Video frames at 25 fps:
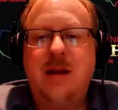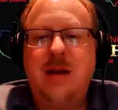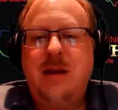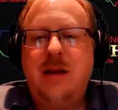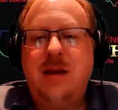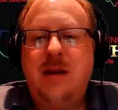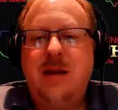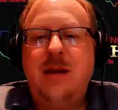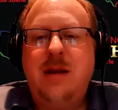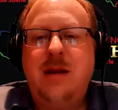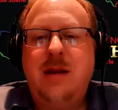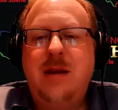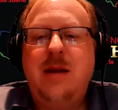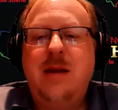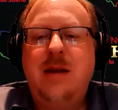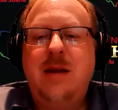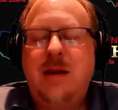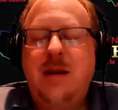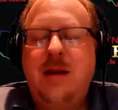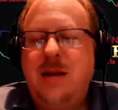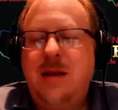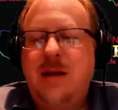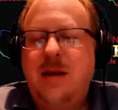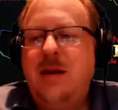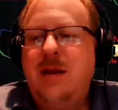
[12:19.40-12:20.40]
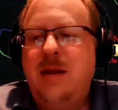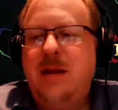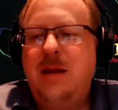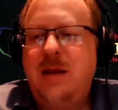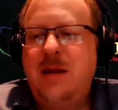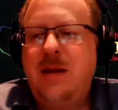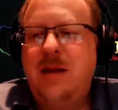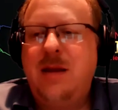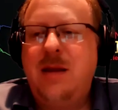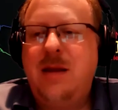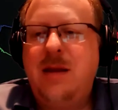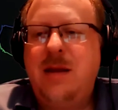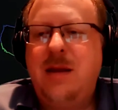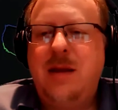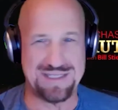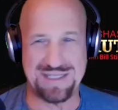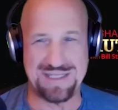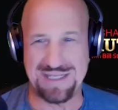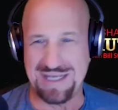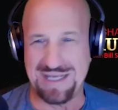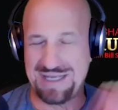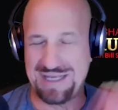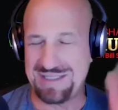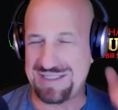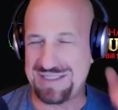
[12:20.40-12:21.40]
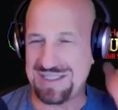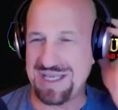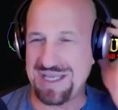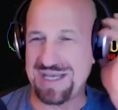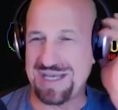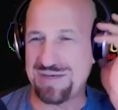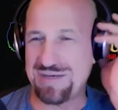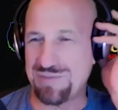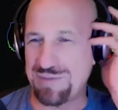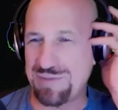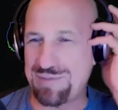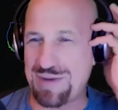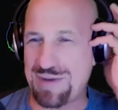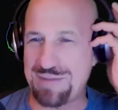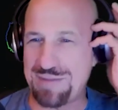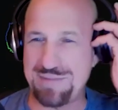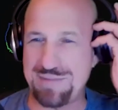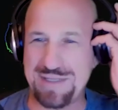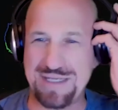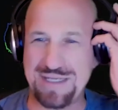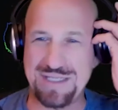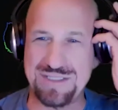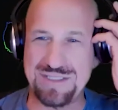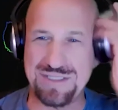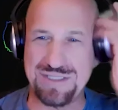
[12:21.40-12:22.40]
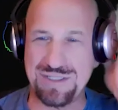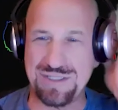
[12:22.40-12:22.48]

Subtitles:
It's damaged. I mean, it's like Republicans